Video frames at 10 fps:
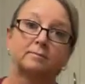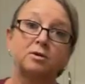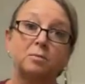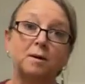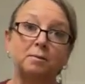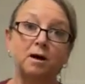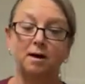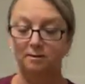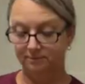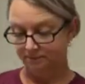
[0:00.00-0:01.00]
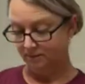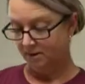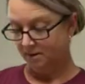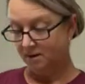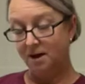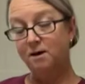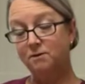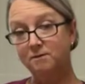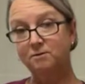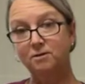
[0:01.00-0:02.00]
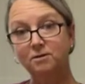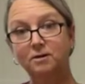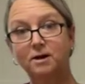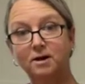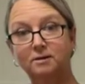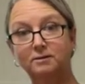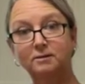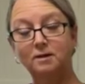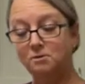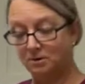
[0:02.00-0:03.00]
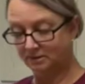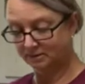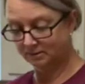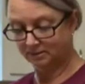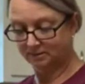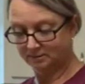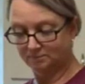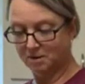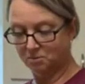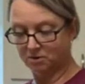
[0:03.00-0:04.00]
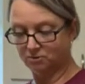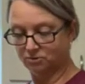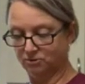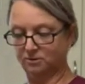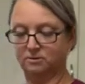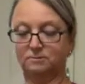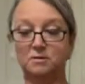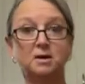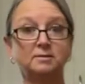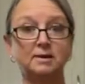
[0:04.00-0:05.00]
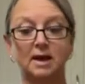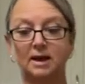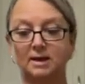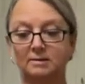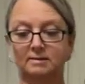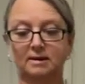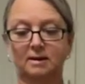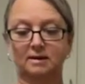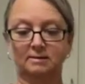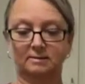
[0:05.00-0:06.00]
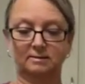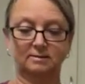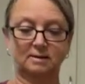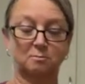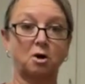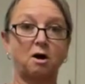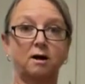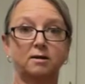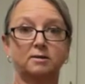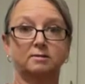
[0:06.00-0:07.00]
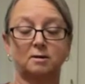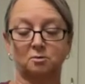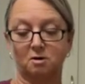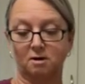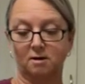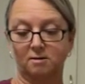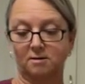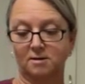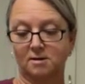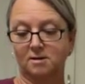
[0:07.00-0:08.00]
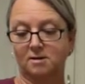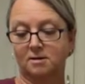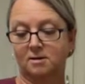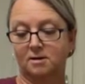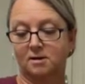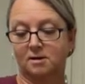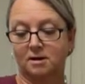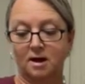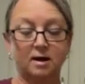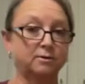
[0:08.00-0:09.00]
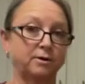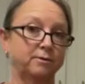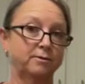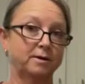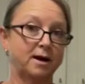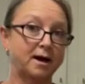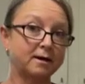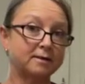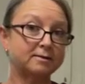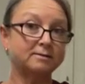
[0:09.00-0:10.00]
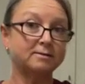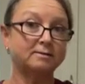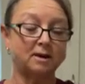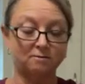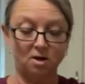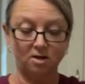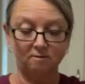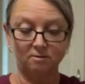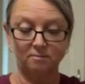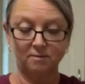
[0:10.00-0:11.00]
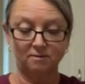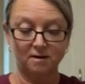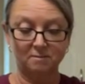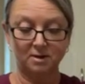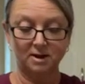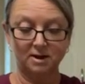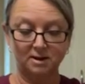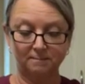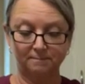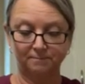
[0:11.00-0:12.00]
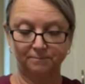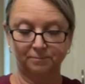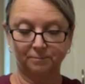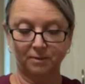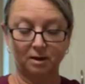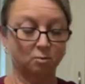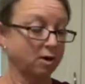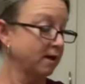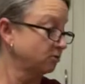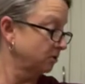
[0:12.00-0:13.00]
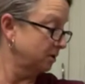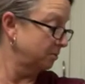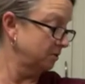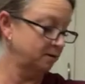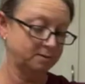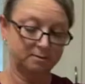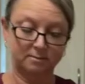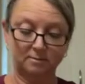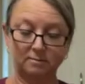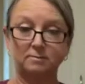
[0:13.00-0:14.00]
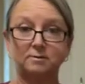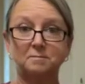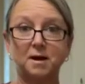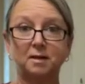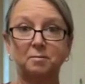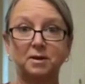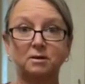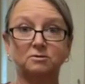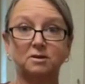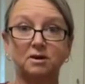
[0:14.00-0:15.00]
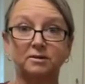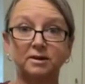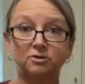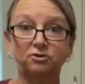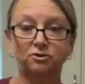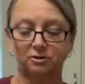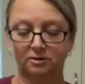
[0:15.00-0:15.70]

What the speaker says: they're probably hot. However, Lois, my brother's fiance, says some are hot and some are not. I don't know. I cut the seeds out of all of them if I'm gonna eat them, and we're actually gonna put some jalapenos in our dish.